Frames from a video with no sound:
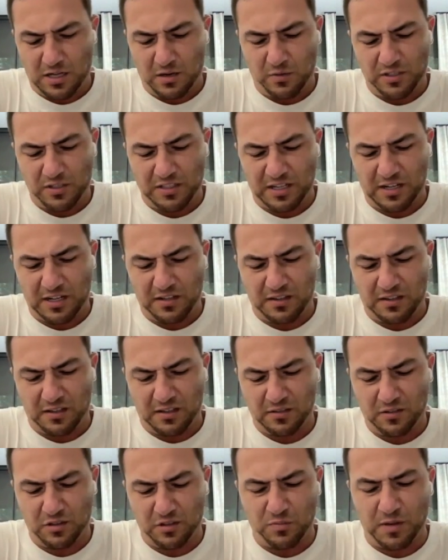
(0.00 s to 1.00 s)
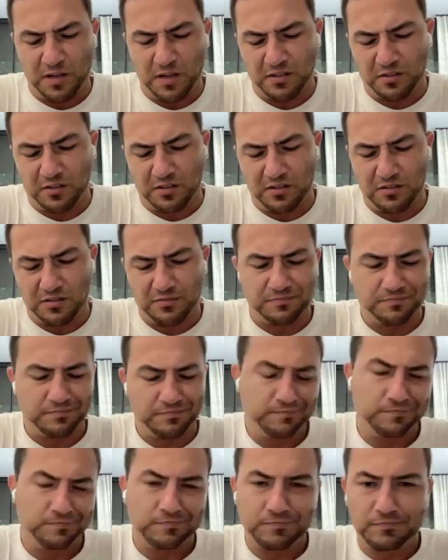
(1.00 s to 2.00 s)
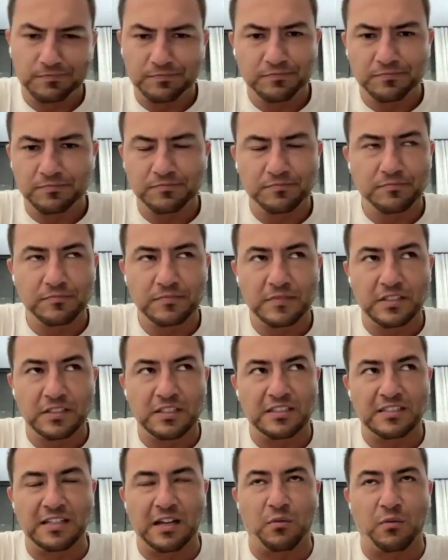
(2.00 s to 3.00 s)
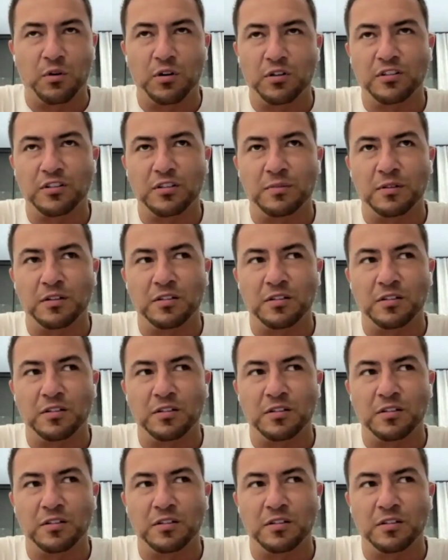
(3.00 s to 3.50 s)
I don't want to say anything too bad because it's not worth it.